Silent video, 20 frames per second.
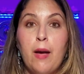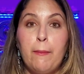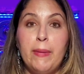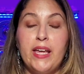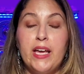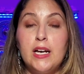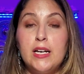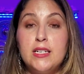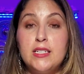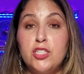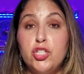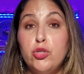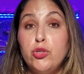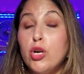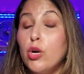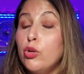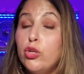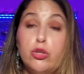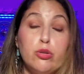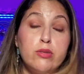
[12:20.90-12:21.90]
because you
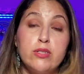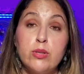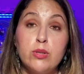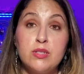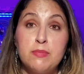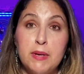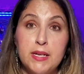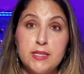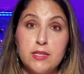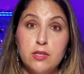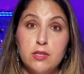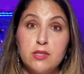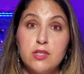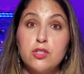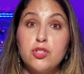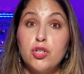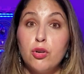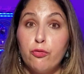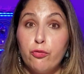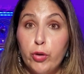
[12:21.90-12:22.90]
don't use those muscles
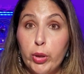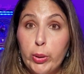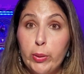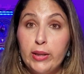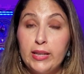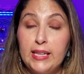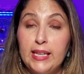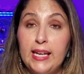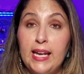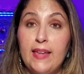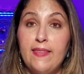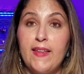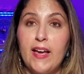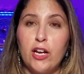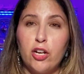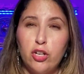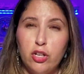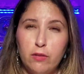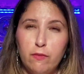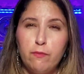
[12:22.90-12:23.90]
so frequently, and
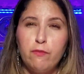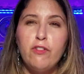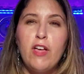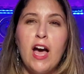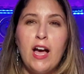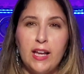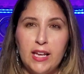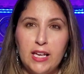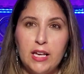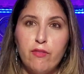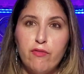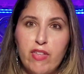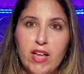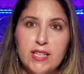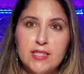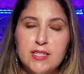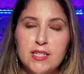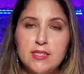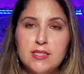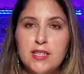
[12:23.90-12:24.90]
that could give
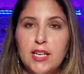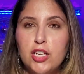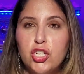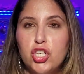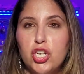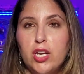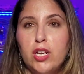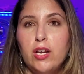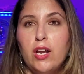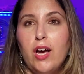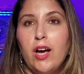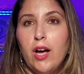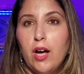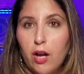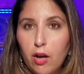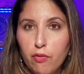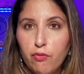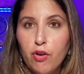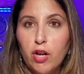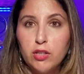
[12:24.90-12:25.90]
that sensation
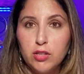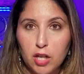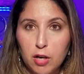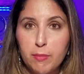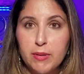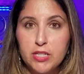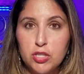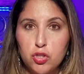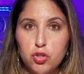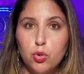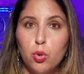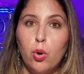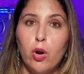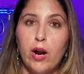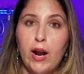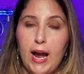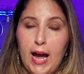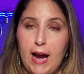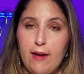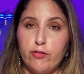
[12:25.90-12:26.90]
of a little bit
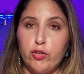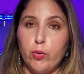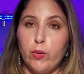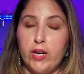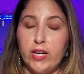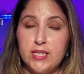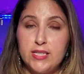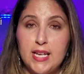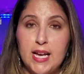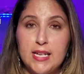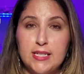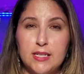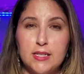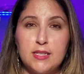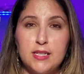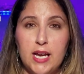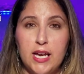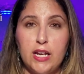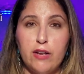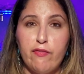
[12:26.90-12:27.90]
sore afterwards as a
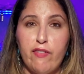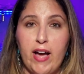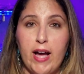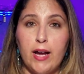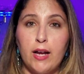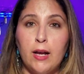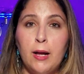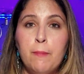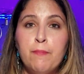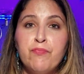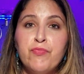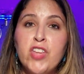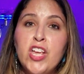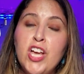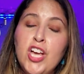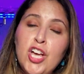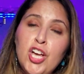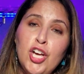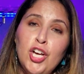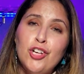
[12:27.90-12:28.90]
side effect.
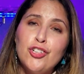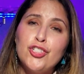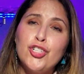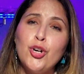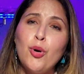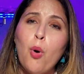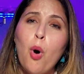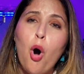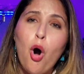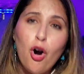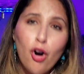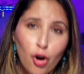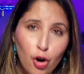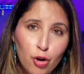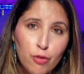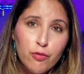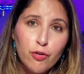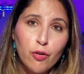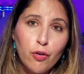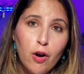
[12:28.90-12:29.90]
So
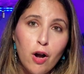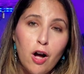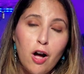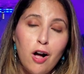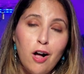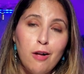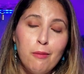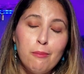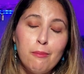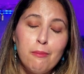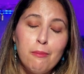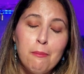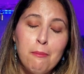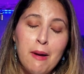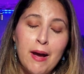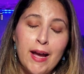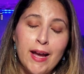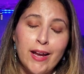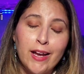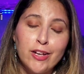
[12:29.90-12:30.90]
overall,
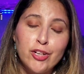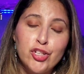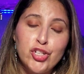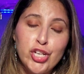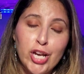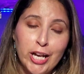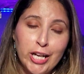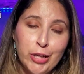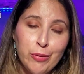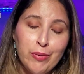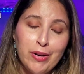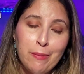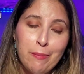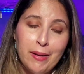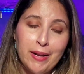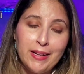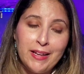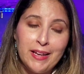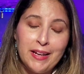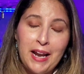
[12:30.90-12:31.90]
my genuine
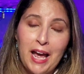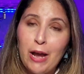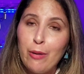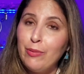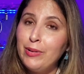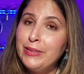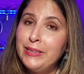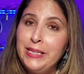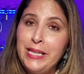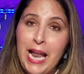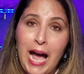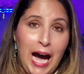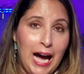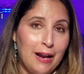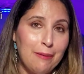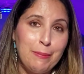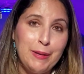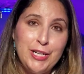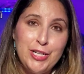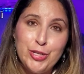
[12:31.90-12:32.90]
opinion, I will
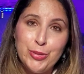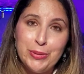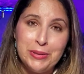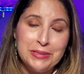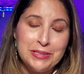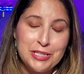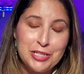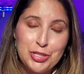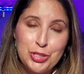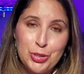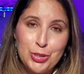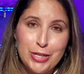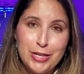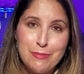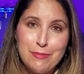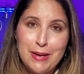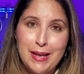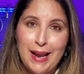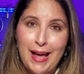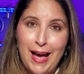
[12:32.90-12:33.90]
not be doing this
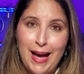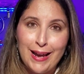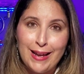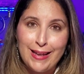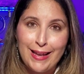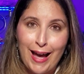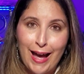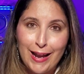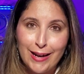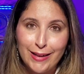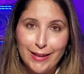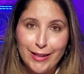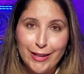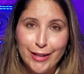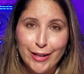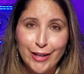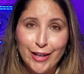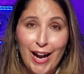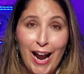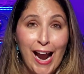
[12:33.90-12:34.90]
treatment again
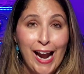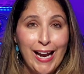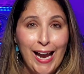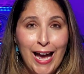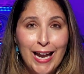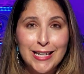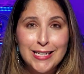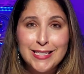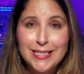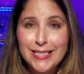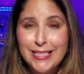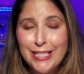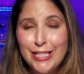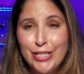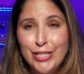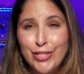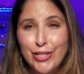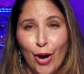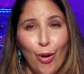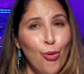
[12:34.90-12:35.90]
here. I honestly
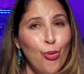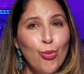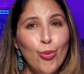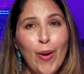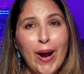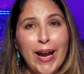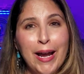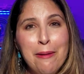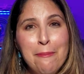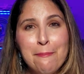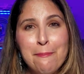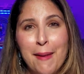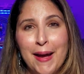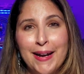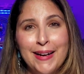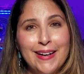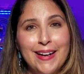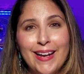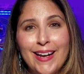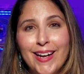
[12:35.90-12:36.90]
don't
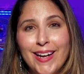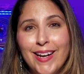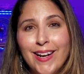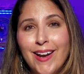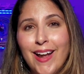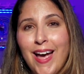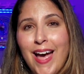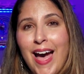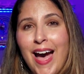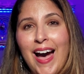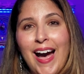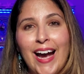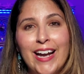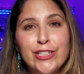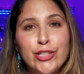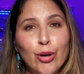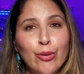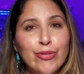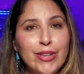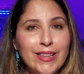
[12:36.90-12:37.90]
recommend it. I
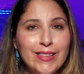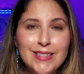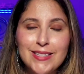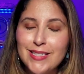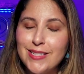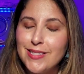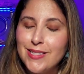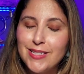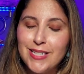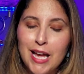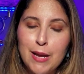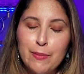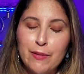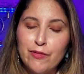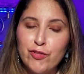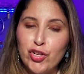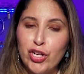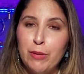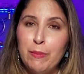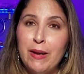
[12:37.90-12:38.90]
don't think this is the type
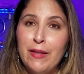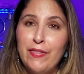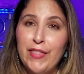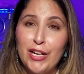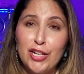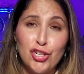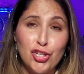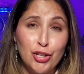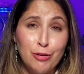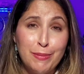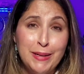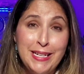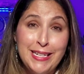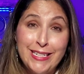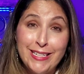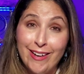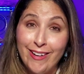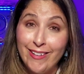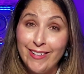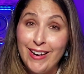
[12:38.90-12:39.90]
of treatment that should be
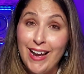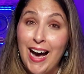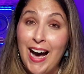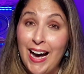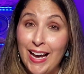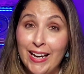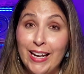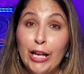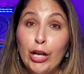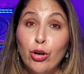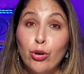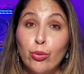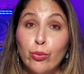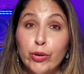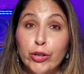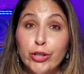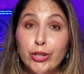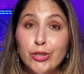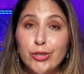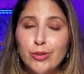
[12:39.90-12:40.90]
done on a
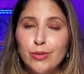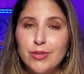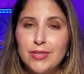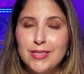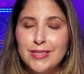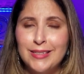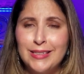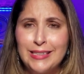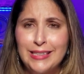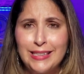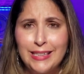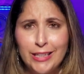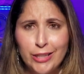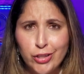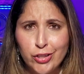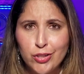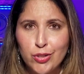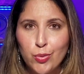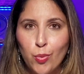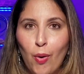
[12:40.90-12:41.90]
cruise, and
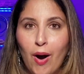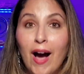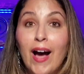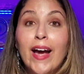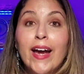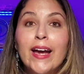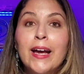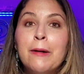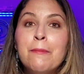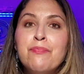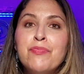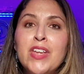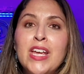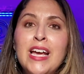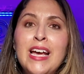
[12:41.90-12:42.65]
here's why.